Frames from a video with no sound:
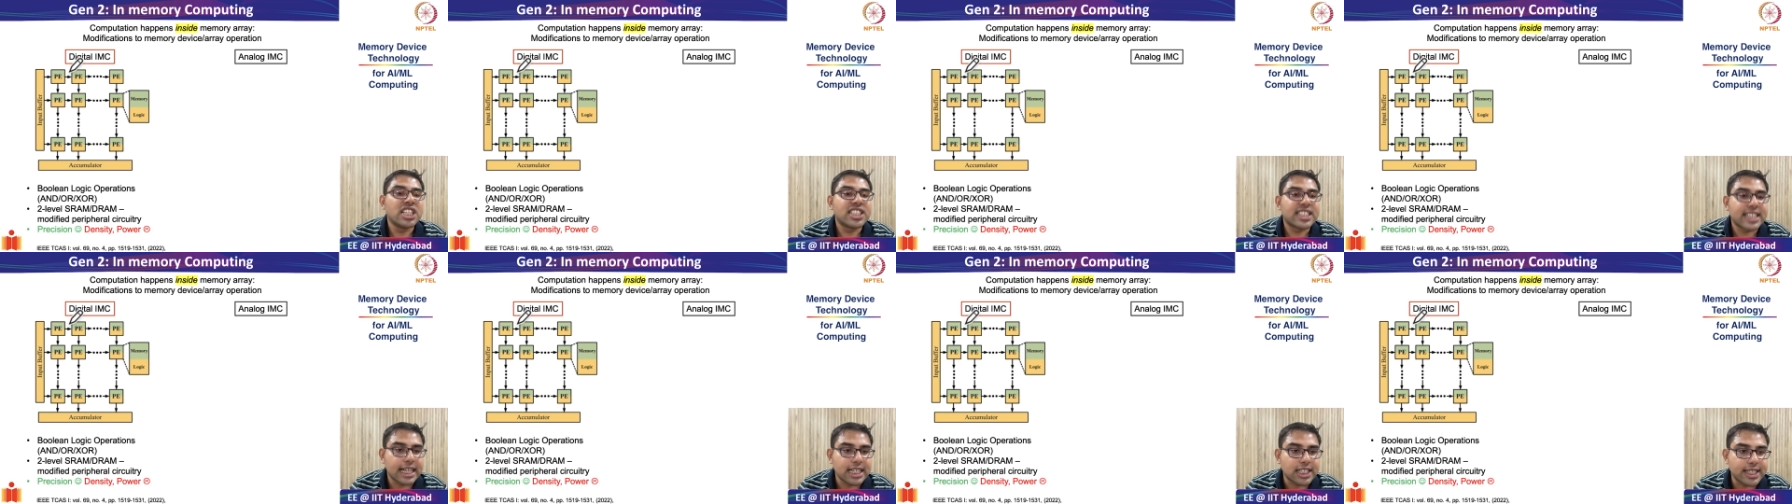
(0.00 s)

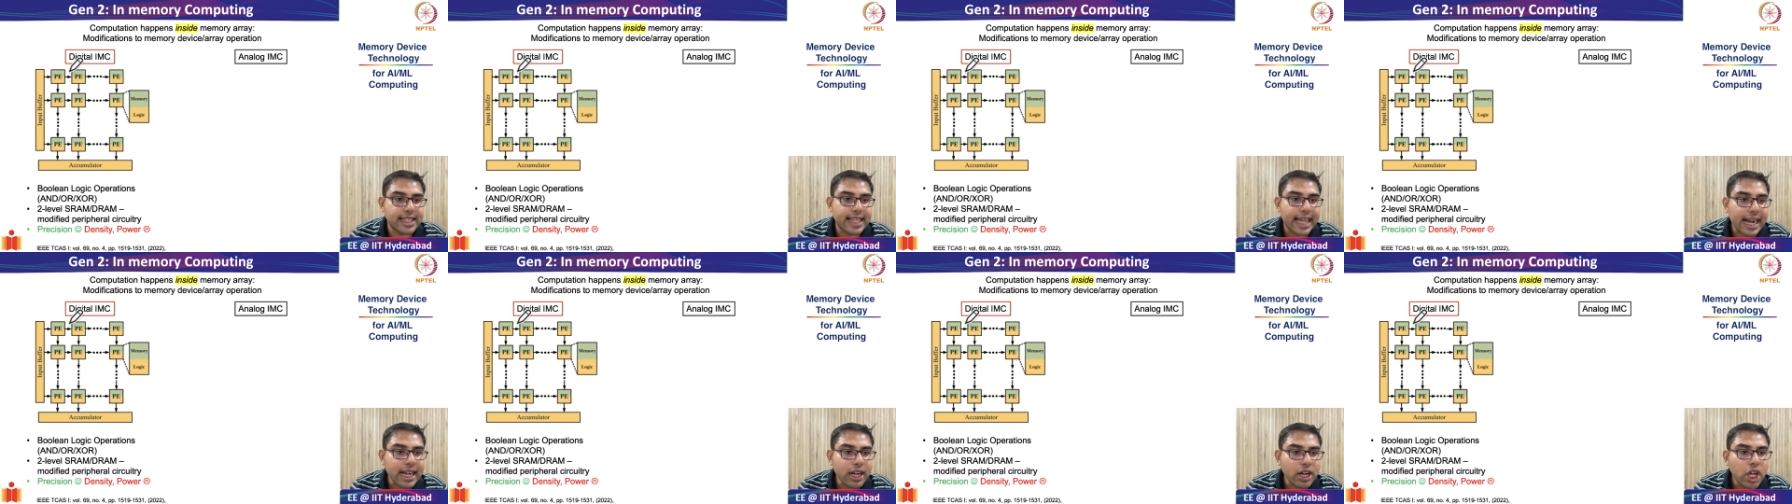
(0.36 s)
such
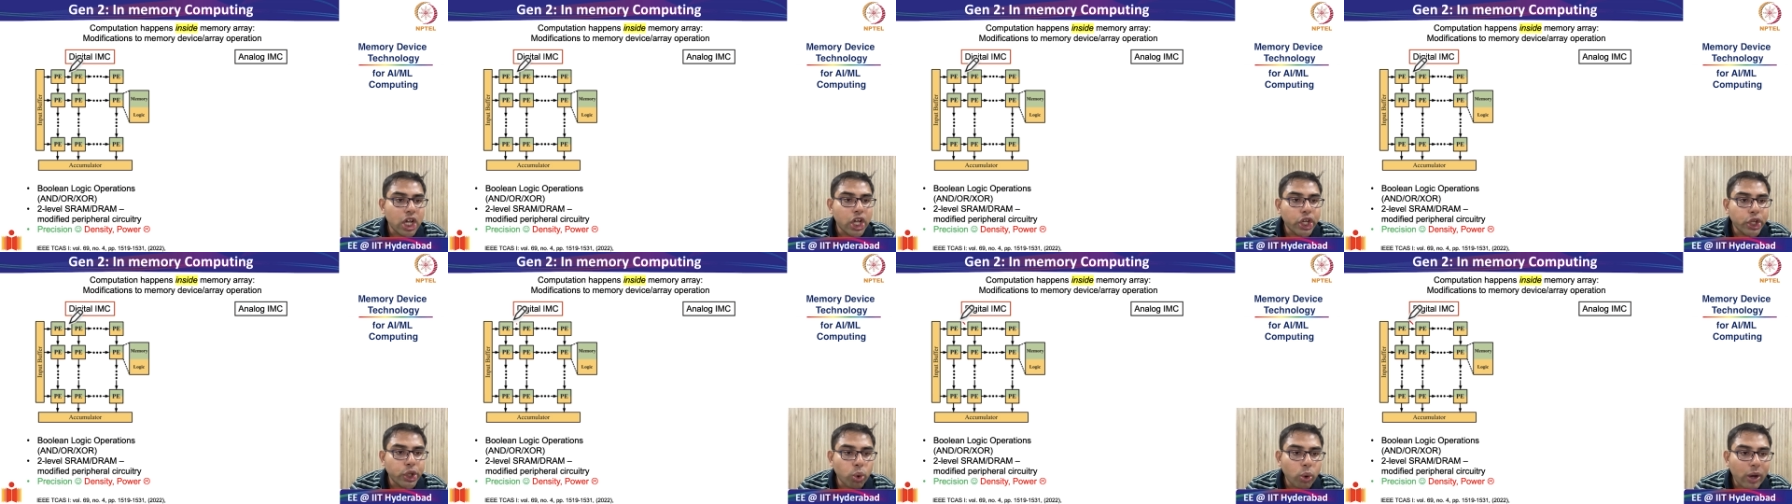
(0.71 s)
that
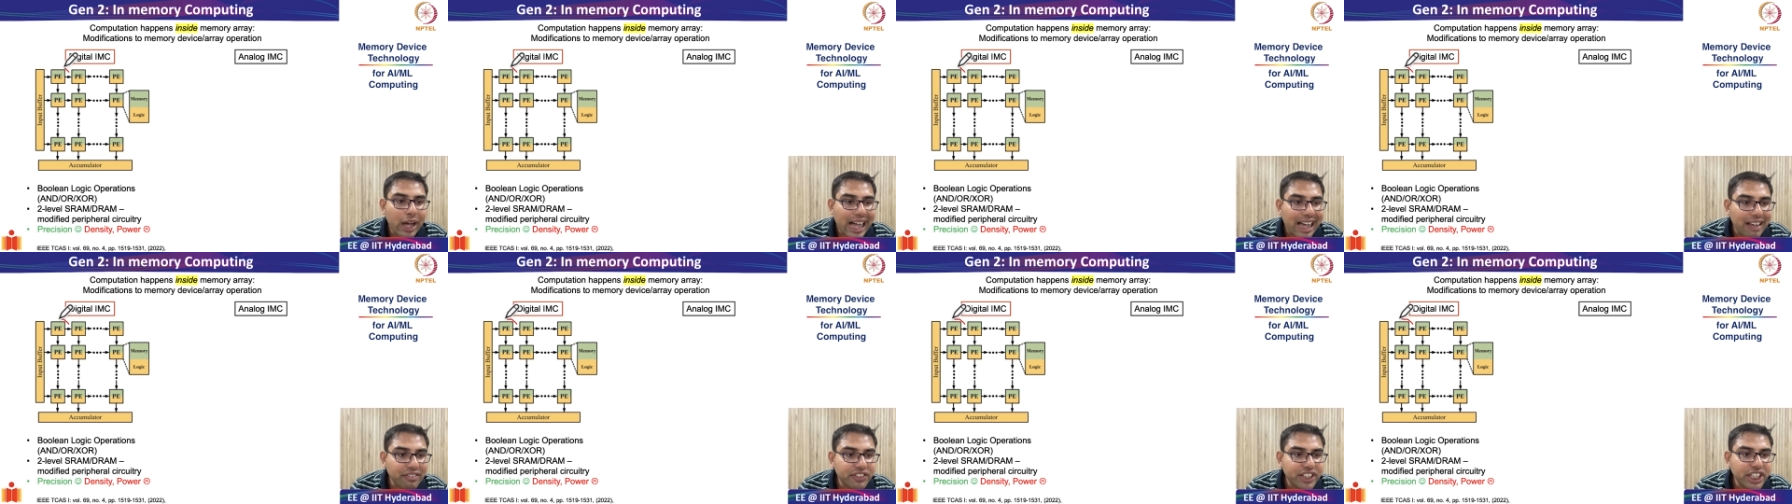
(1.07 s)
you
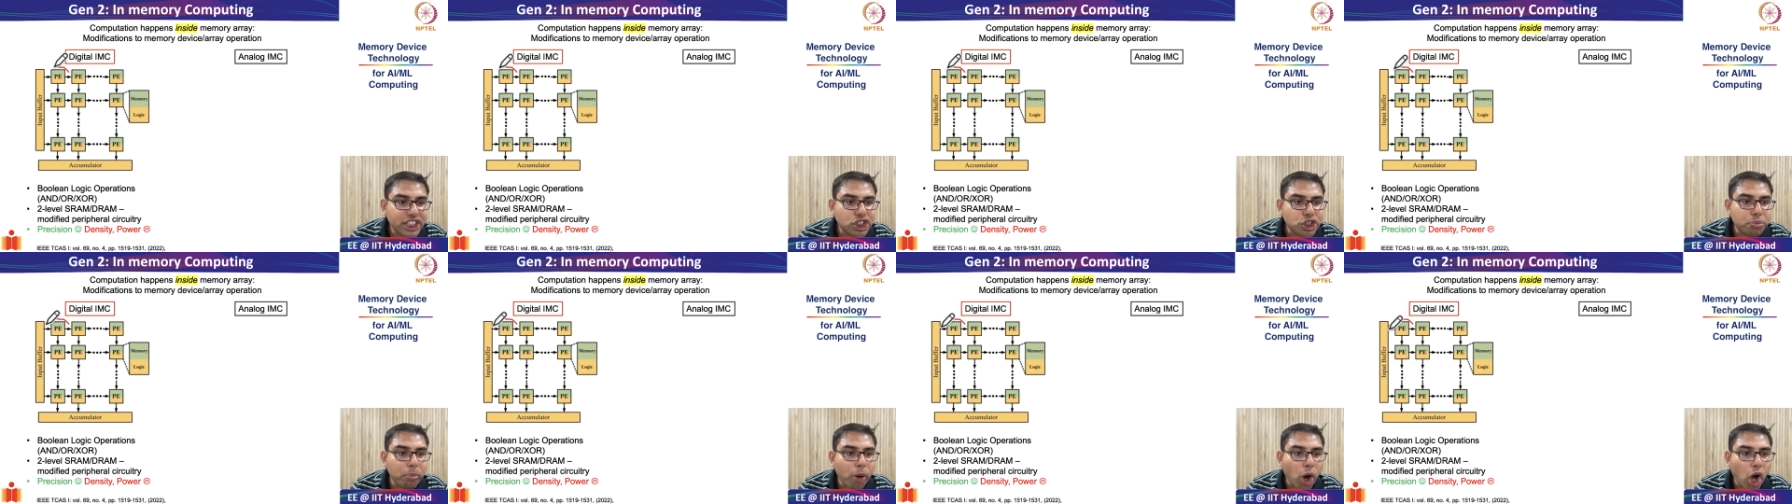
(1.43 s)
have the
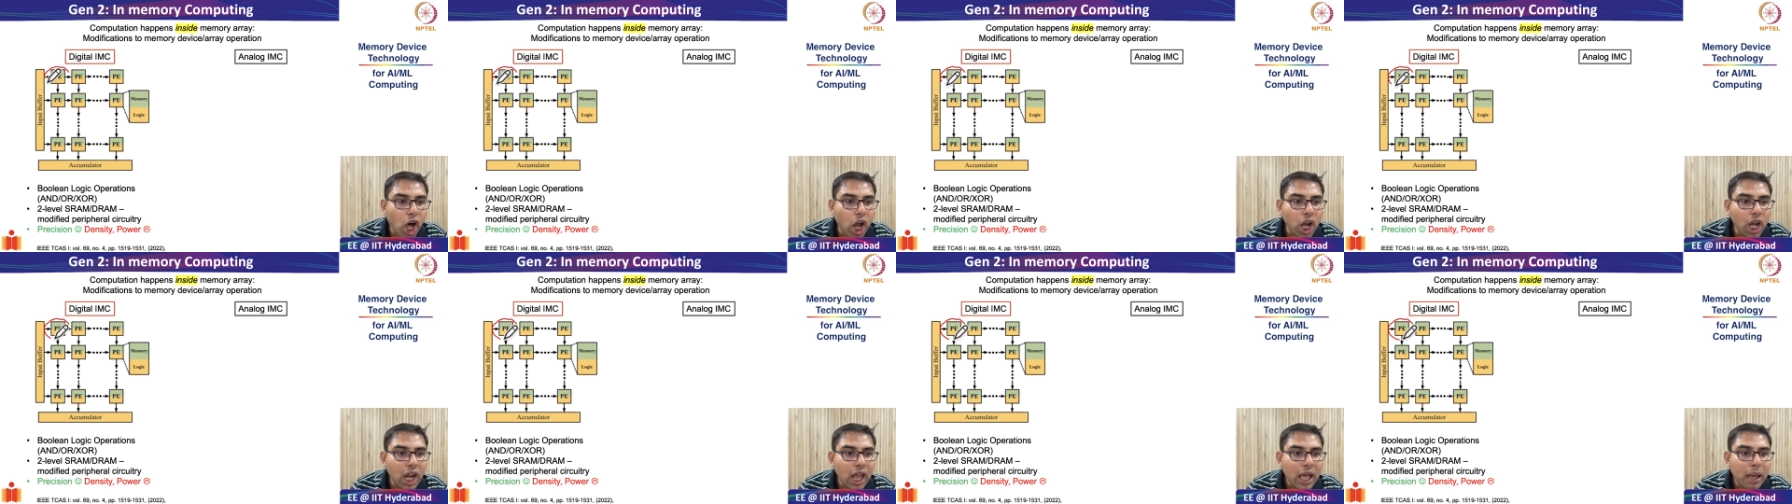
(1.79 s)

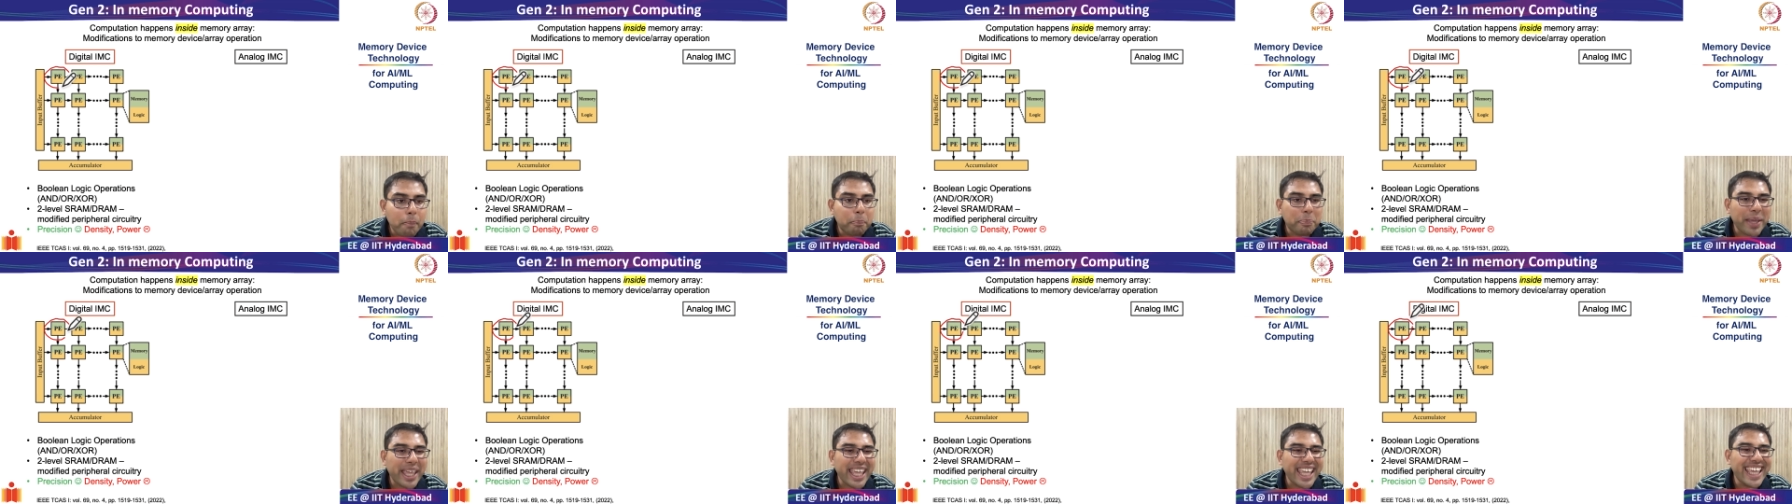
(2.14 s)
small
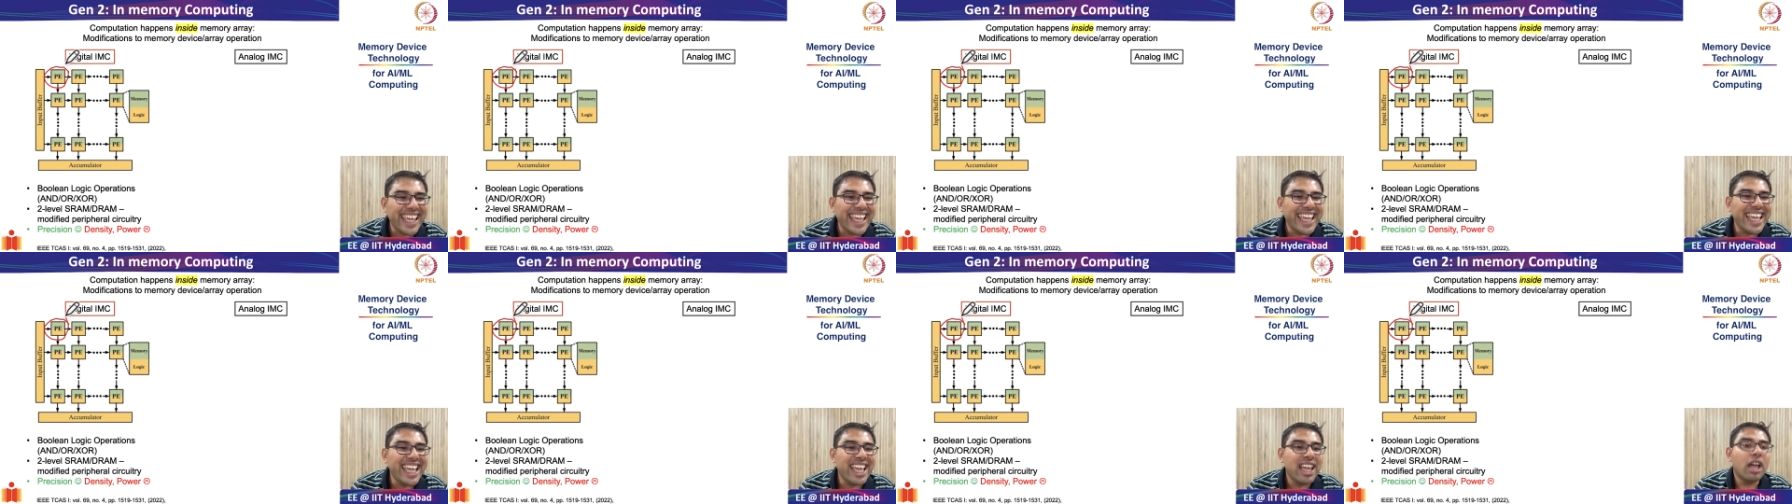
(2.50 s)

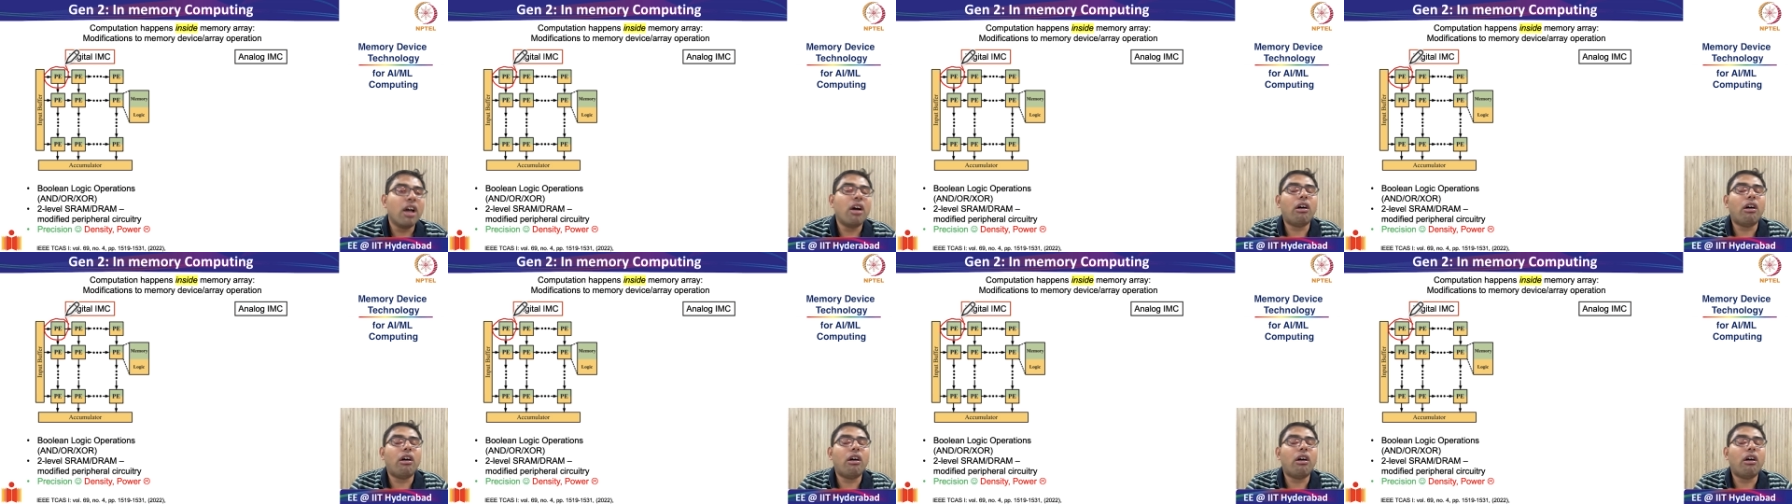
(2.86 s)
PE